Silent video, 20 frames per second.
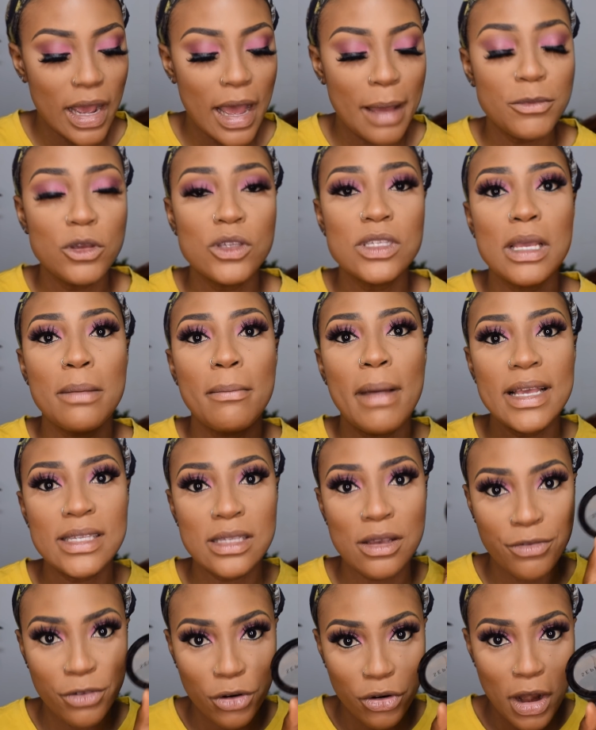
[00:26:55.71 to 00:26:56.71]
I'm using my
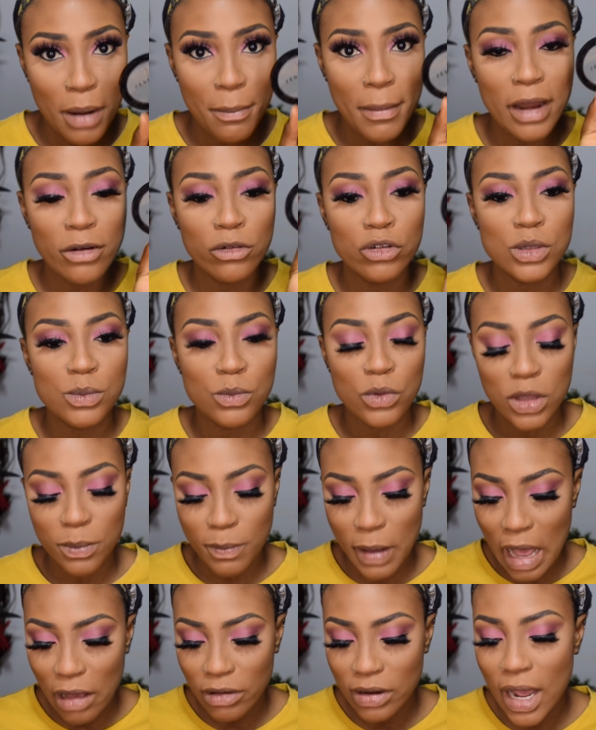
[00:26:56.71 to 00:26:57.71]
Sephora Micro Smooth
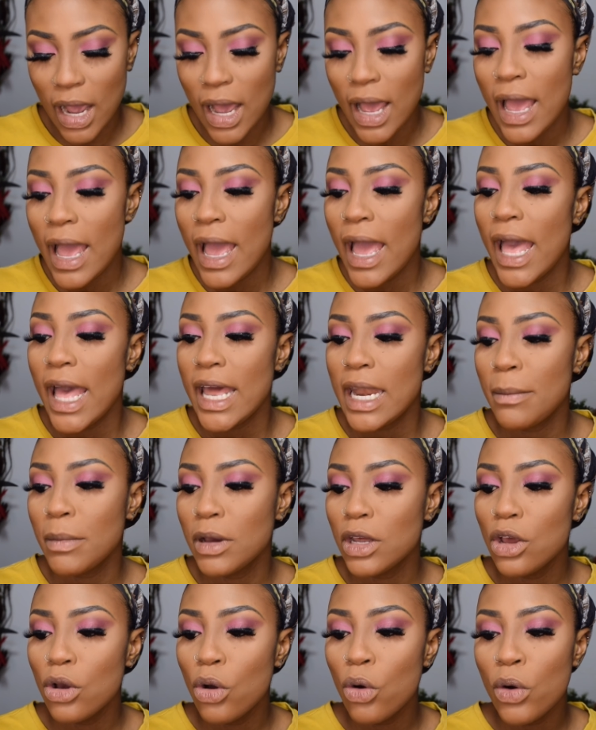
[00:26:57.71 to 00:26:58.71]
Powder, and I'm
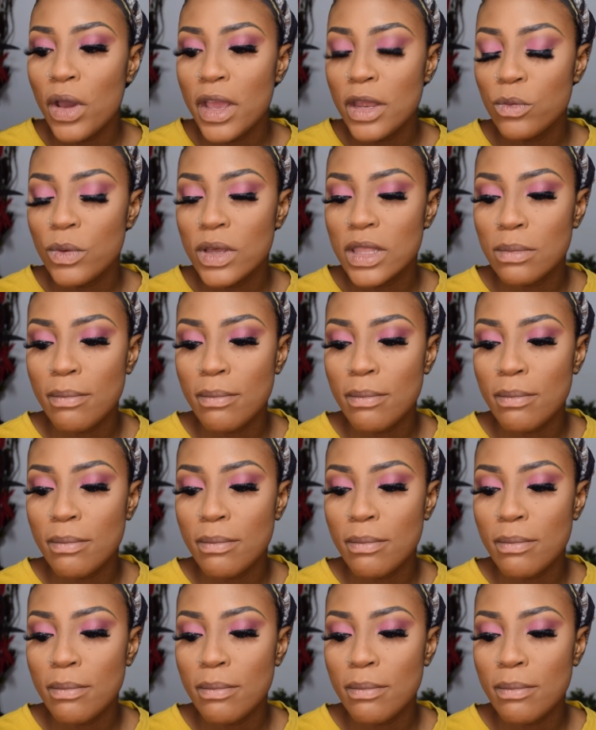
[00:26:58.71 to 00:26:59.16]
gonna go in with